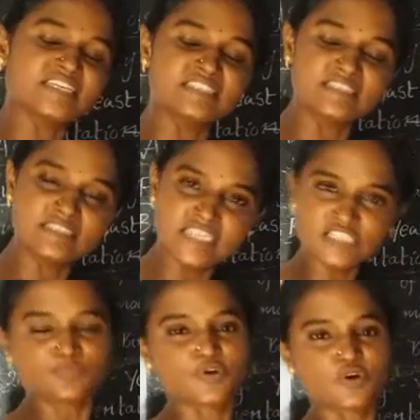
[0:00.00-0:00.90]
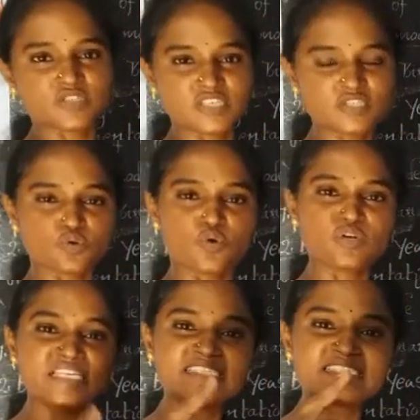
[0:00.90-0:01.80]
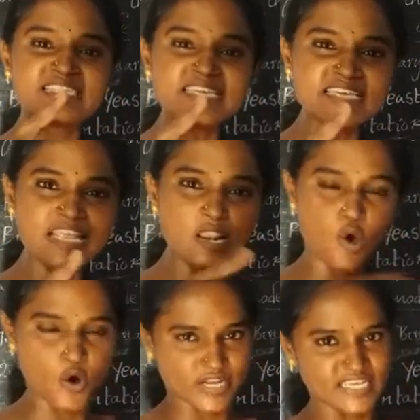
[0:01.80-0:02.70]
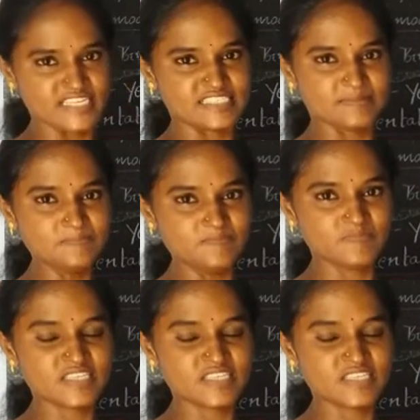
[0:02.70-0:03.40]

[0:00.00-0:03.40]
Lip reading: in this process only single organism,